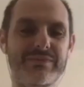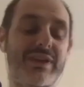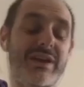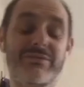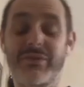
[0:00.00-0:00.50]

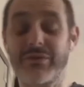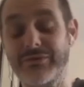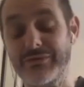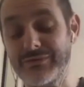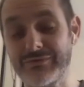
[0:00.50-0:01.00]
yeah.
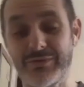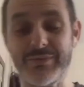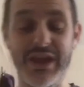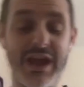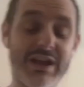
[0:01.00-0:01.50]
For
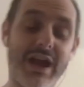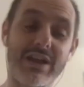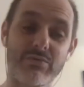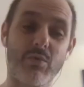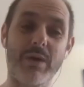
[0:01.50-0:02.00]
me, I, I
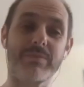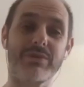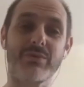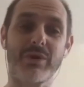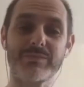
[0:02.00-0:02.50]
grew up in
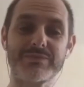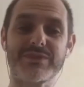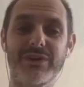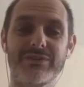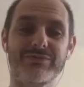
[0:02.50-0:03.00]
Europe,
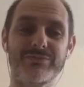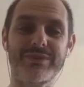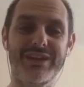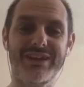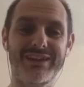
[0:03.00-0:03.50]
so for
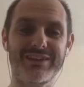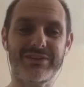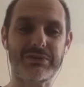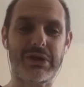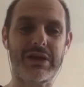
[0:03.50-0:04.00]
me,
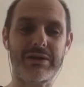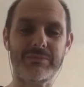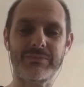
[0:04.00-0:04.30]
um,